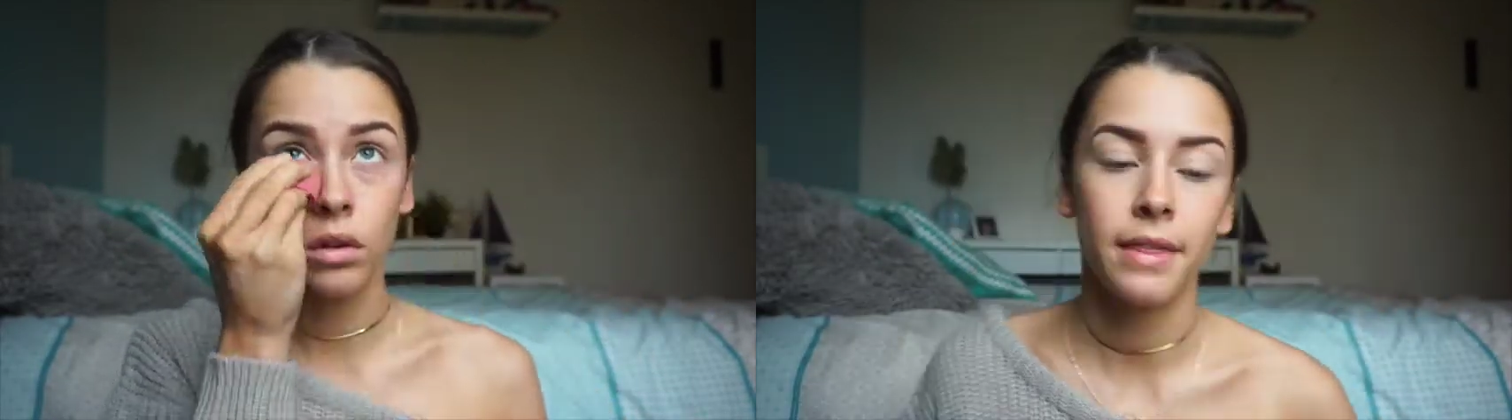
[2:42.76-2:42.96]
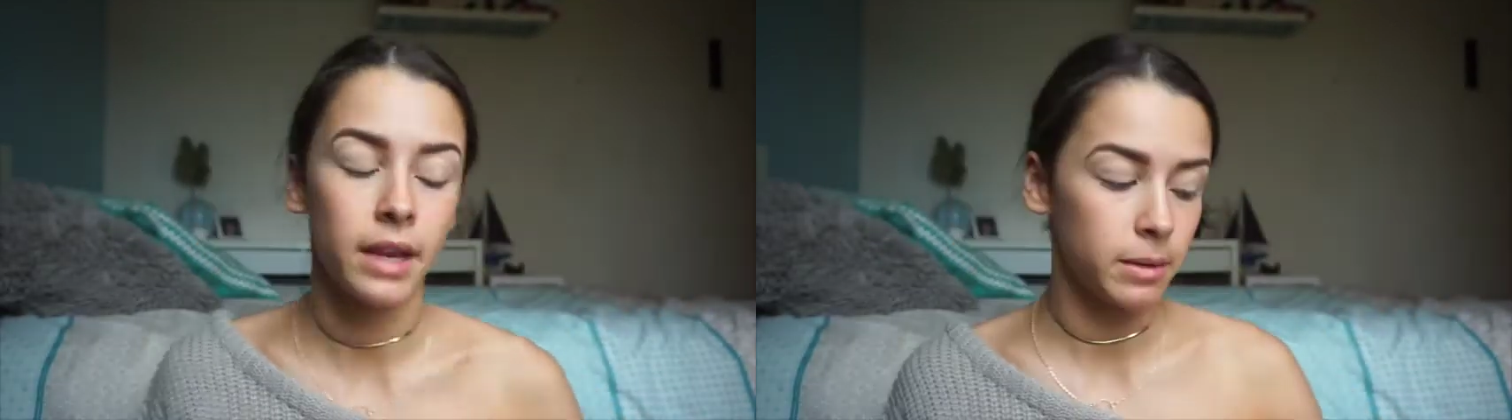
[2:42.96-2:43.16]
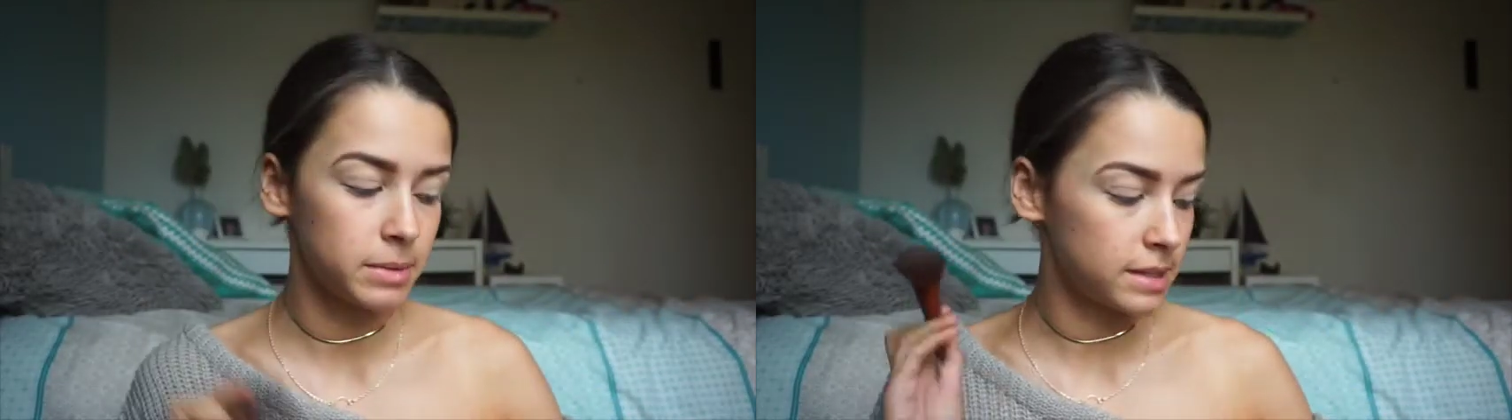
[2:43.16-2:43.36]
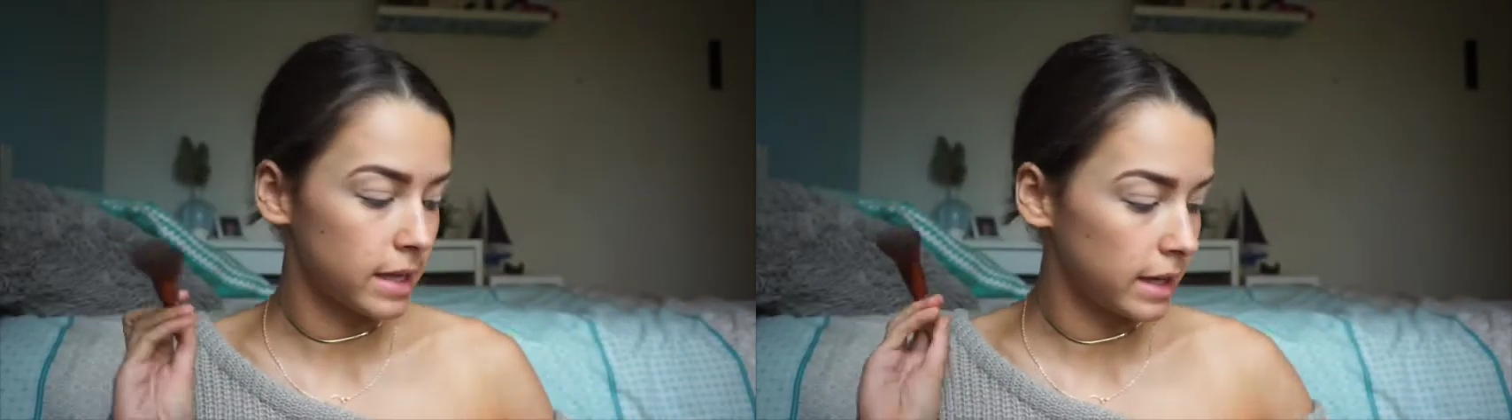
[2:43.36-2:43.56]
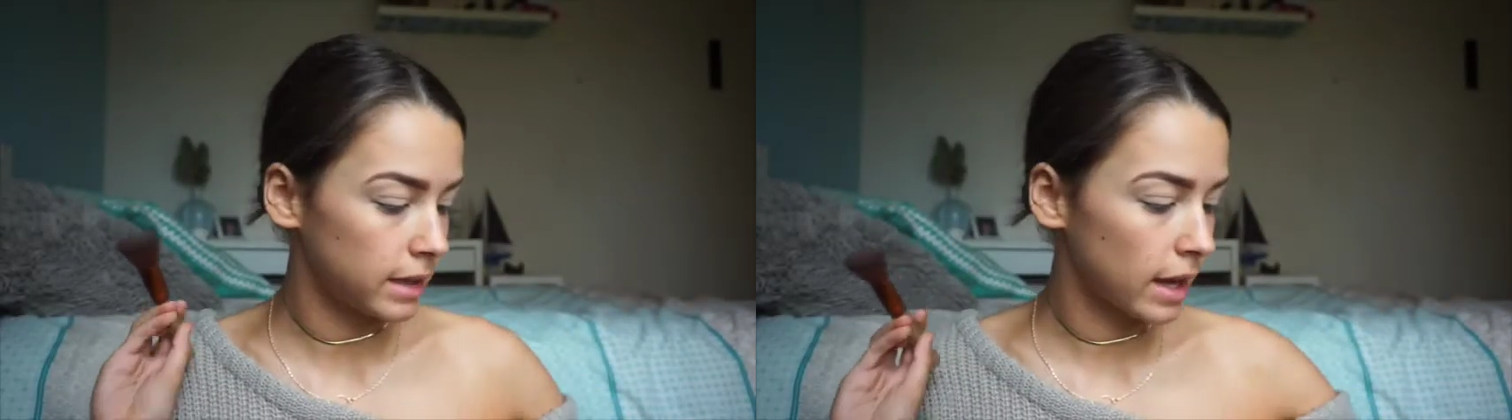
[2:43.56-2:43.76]
And then I'm
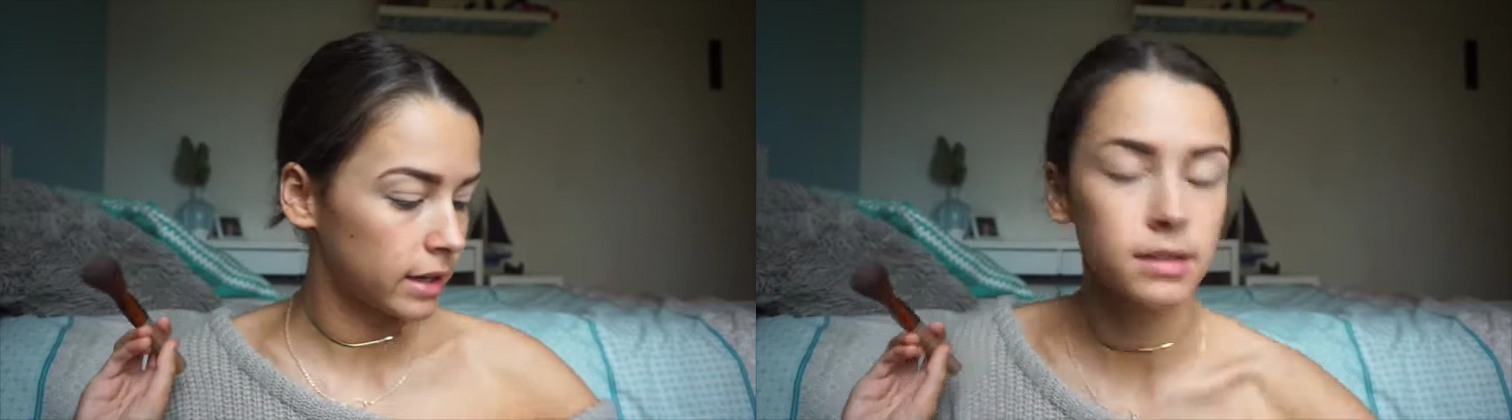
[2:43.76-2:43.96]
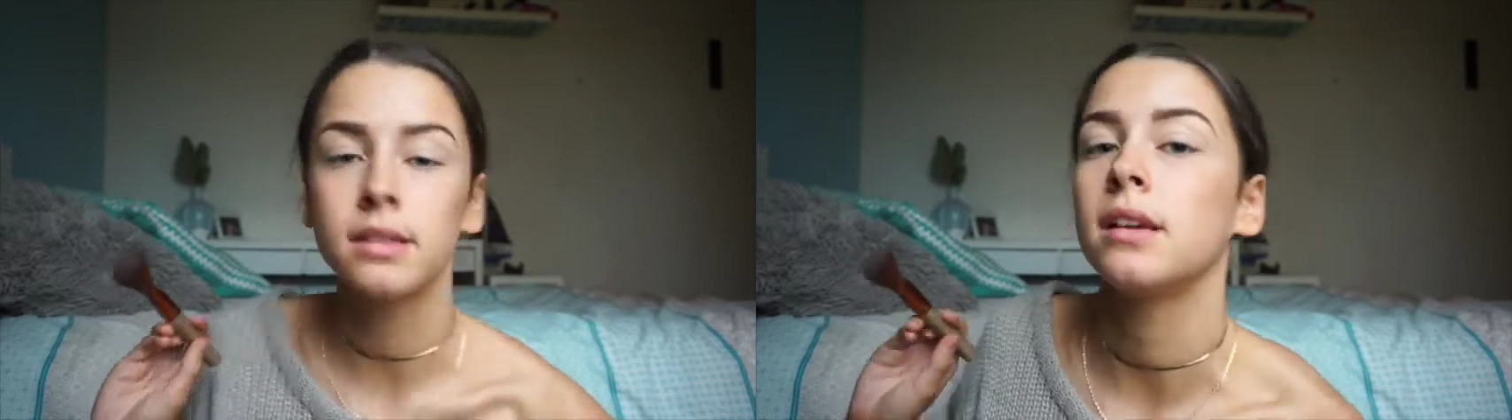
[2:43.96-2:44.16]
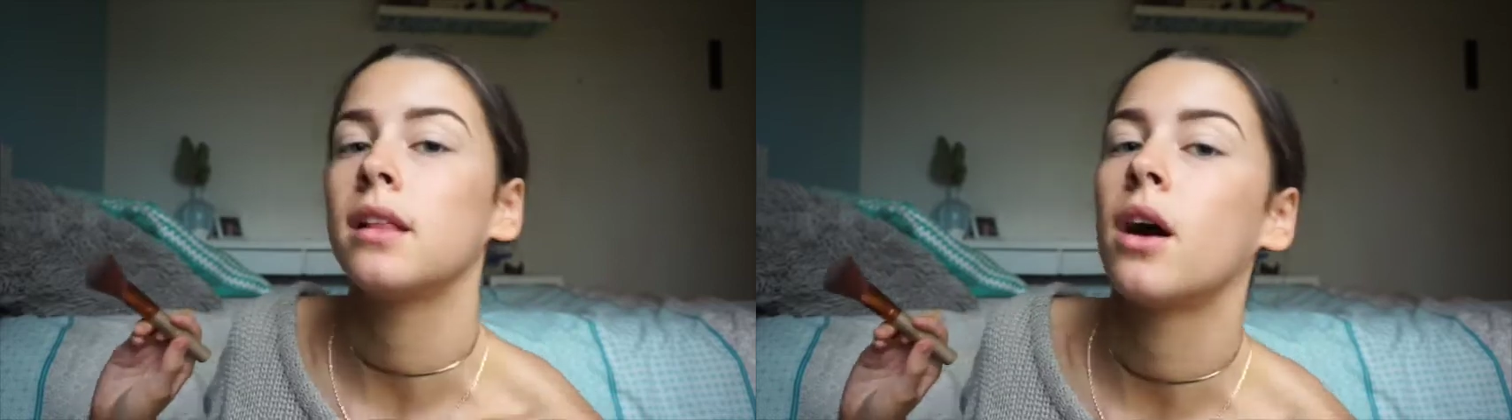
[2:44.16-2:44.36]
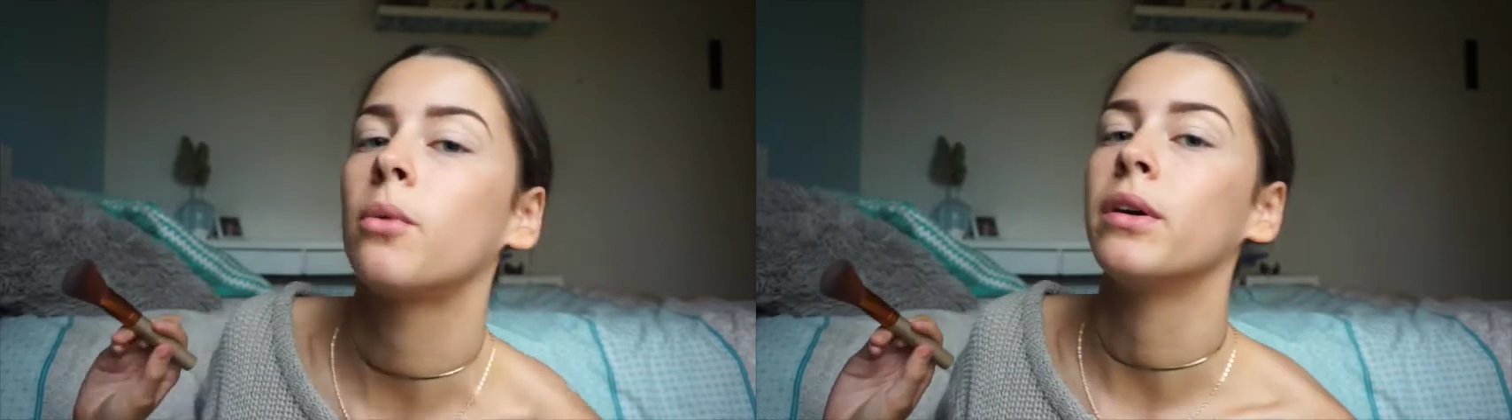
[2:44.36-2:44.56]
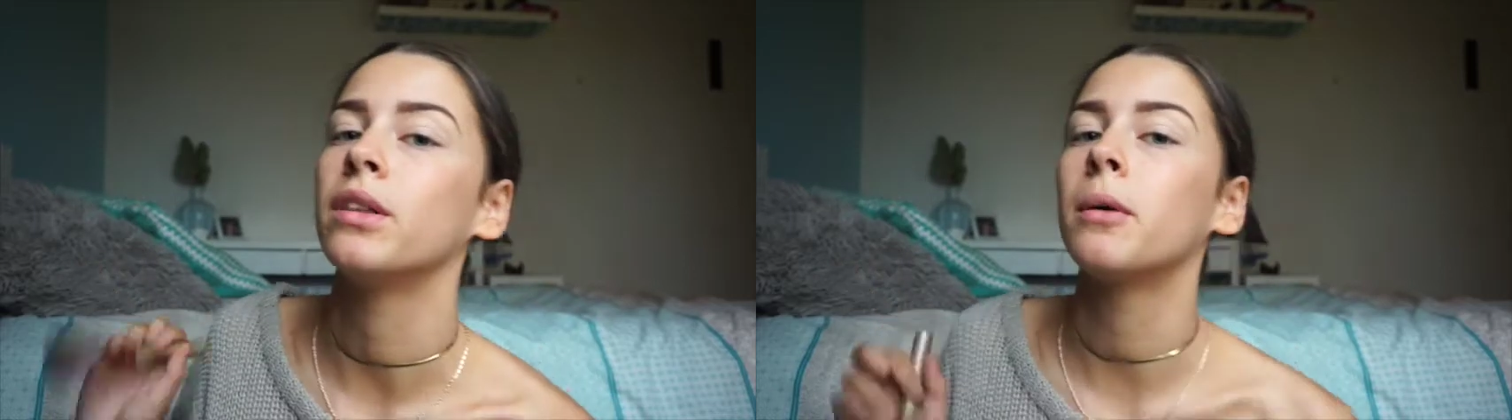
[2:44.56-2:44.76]
setting that concealer
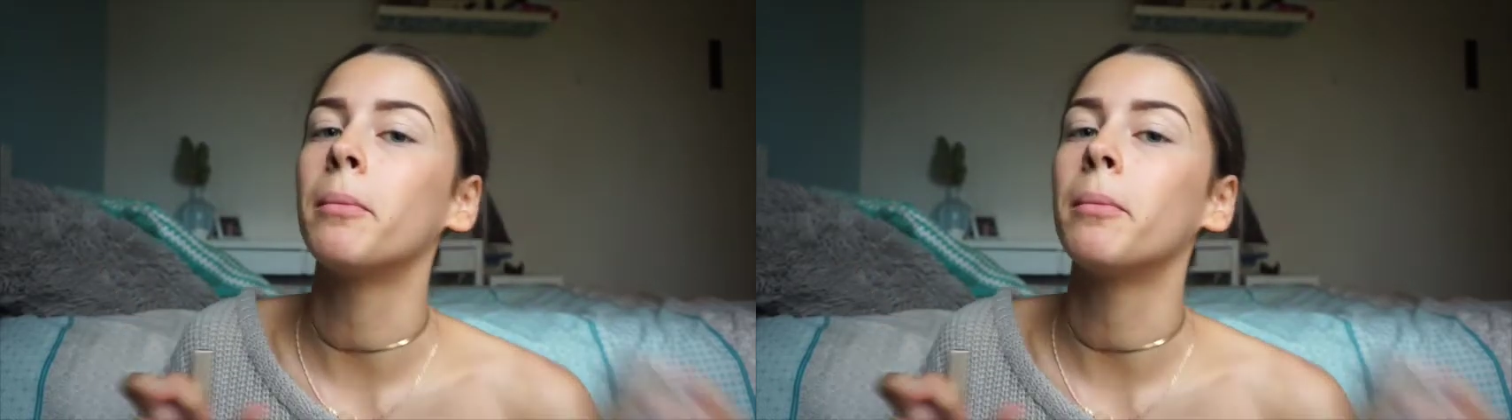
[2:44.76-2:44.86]
with